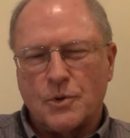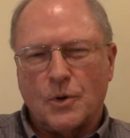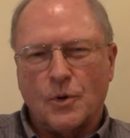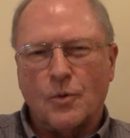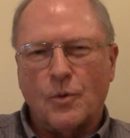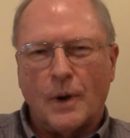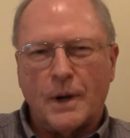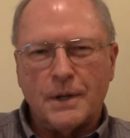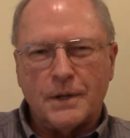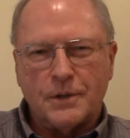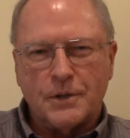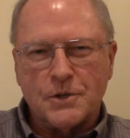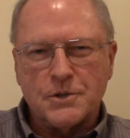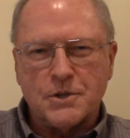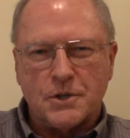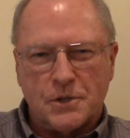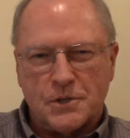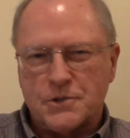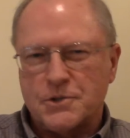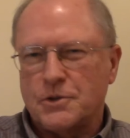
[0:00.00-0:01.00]
quite
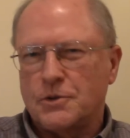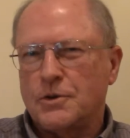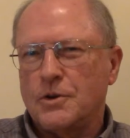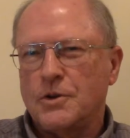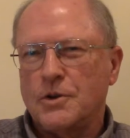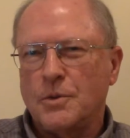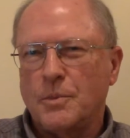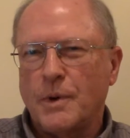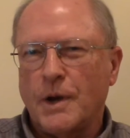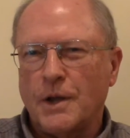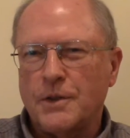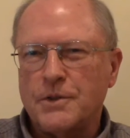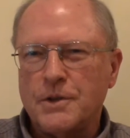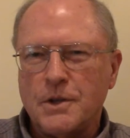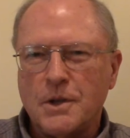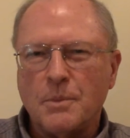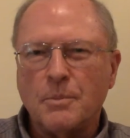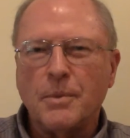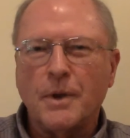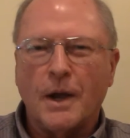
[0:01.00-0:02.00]
disconcerted about
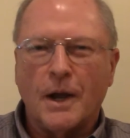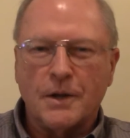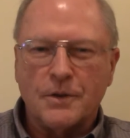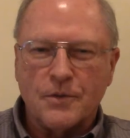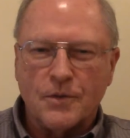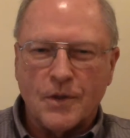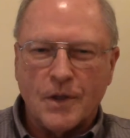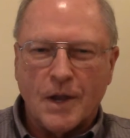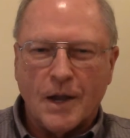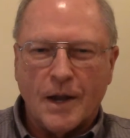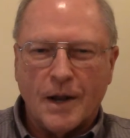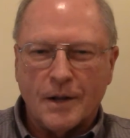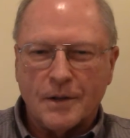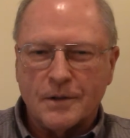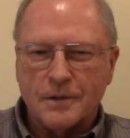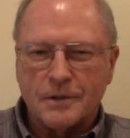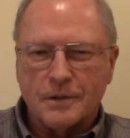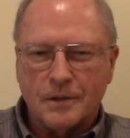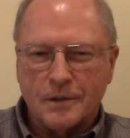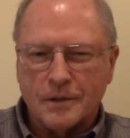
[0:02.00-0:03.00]
the impact of the
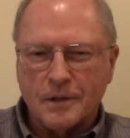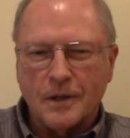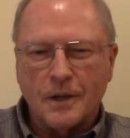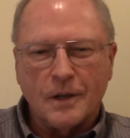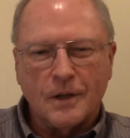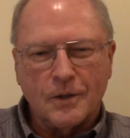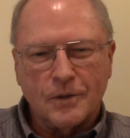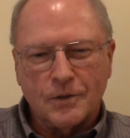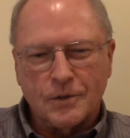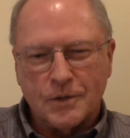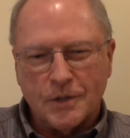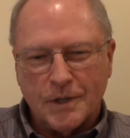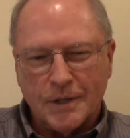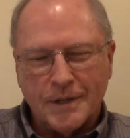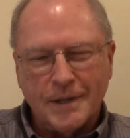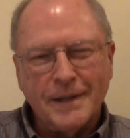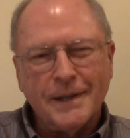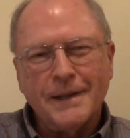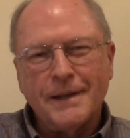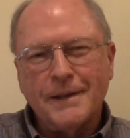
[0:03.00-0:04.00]
act, and
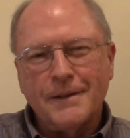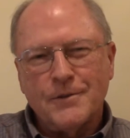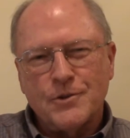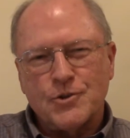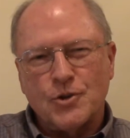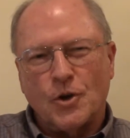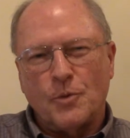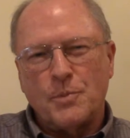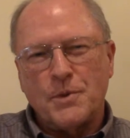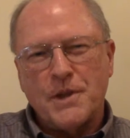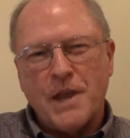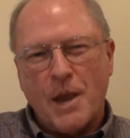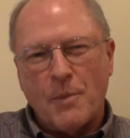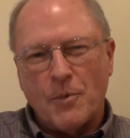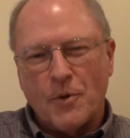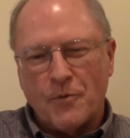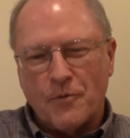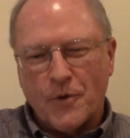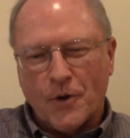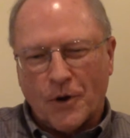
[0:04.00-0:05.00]
so it became
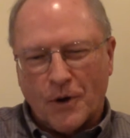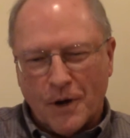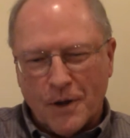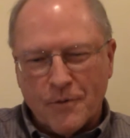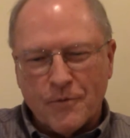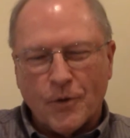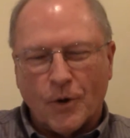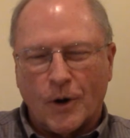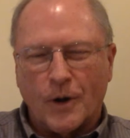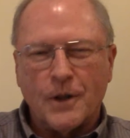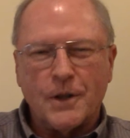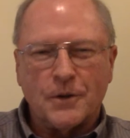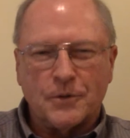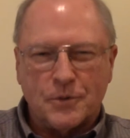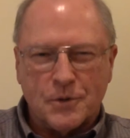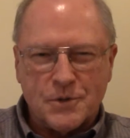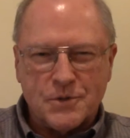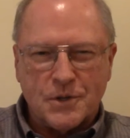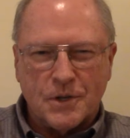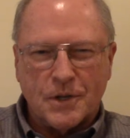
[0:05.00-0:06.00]
a very, very
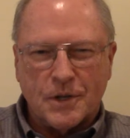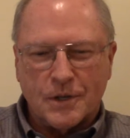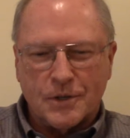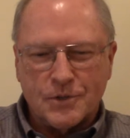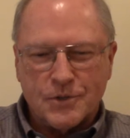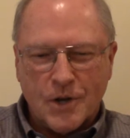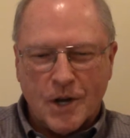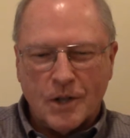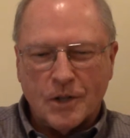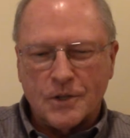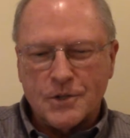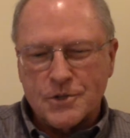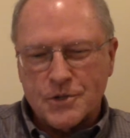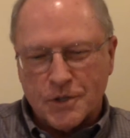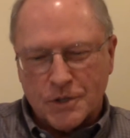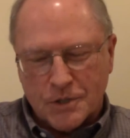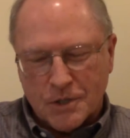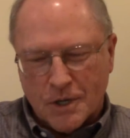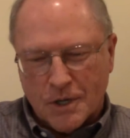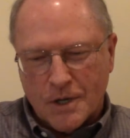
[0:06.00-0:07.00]
interesting and
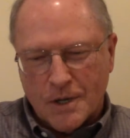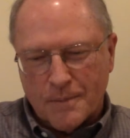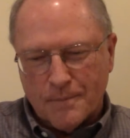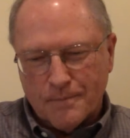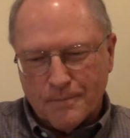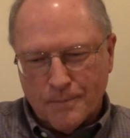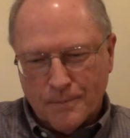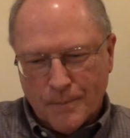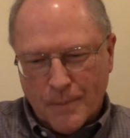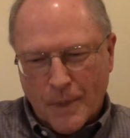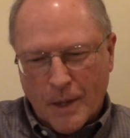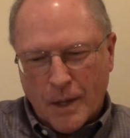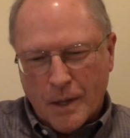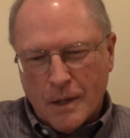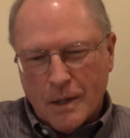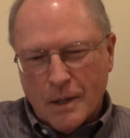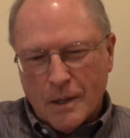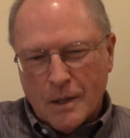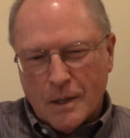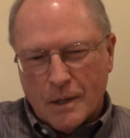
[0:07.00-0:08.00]
challenging time.
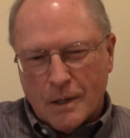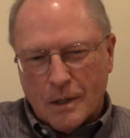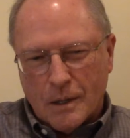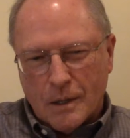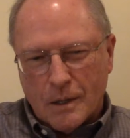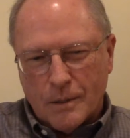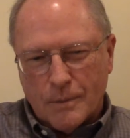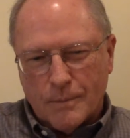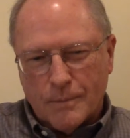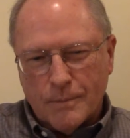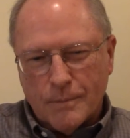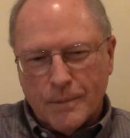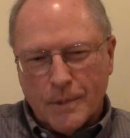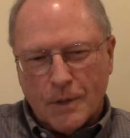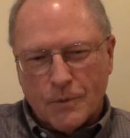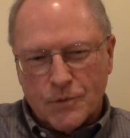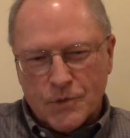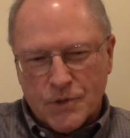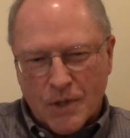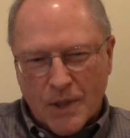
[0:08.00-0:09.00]

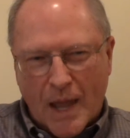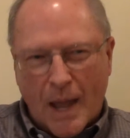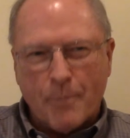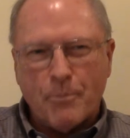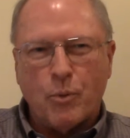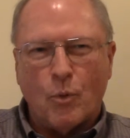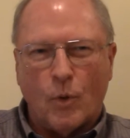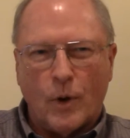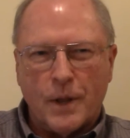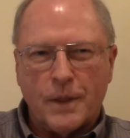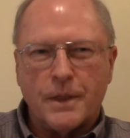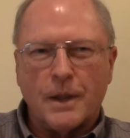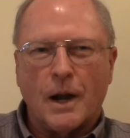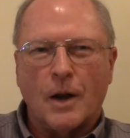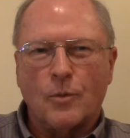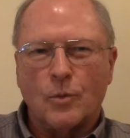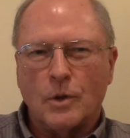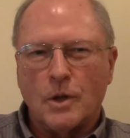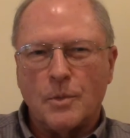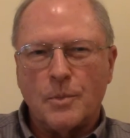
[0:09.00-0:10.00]
It was at that point that I
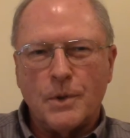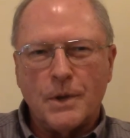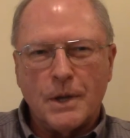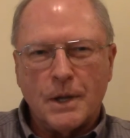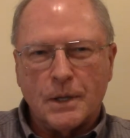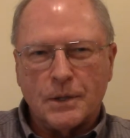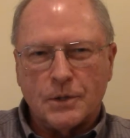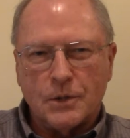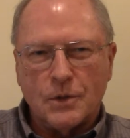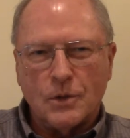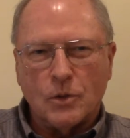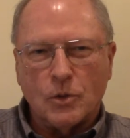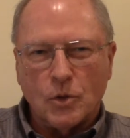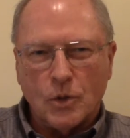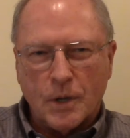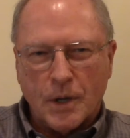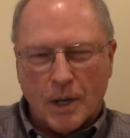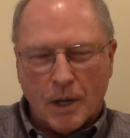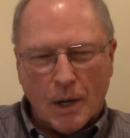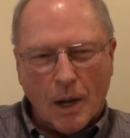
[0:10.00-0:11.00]
really began to
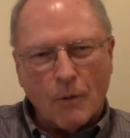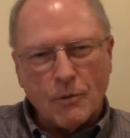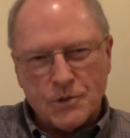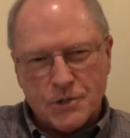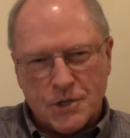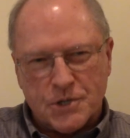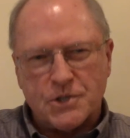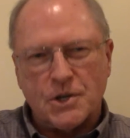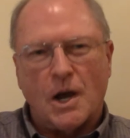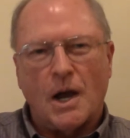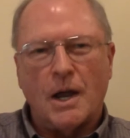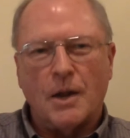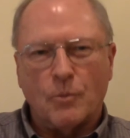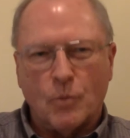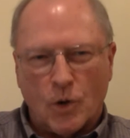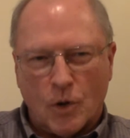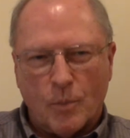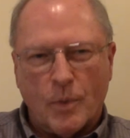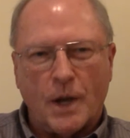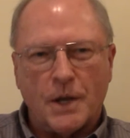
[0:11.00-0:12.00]
look at, and I was assigned,
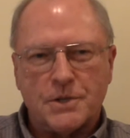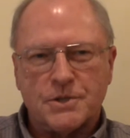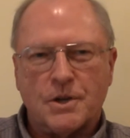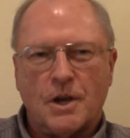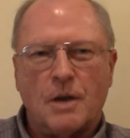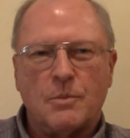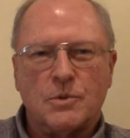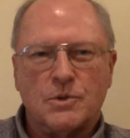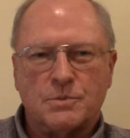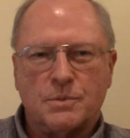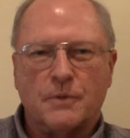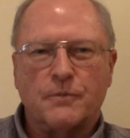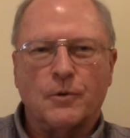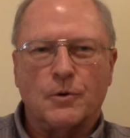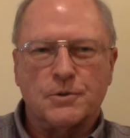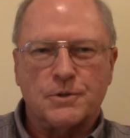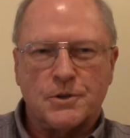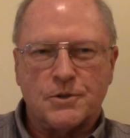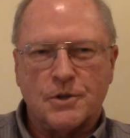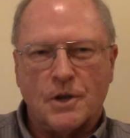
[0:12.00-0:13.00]
one of my assignments, my
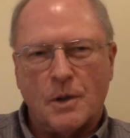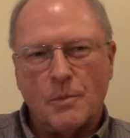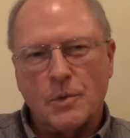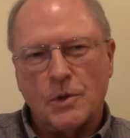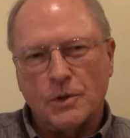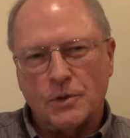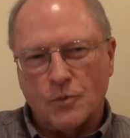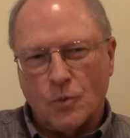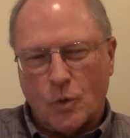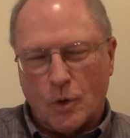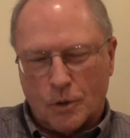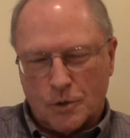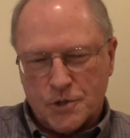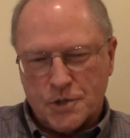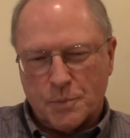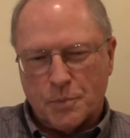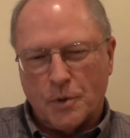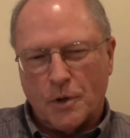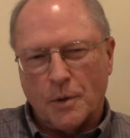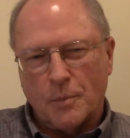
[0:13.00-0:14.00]
first assignment in the water
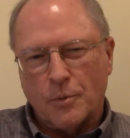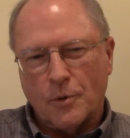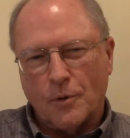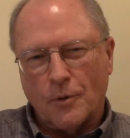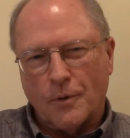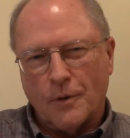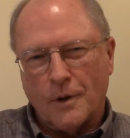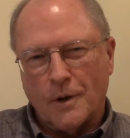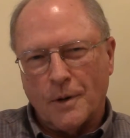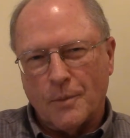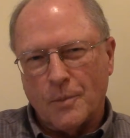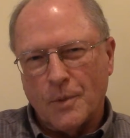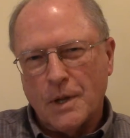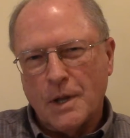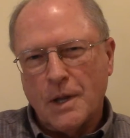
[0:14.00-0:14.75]
supply program,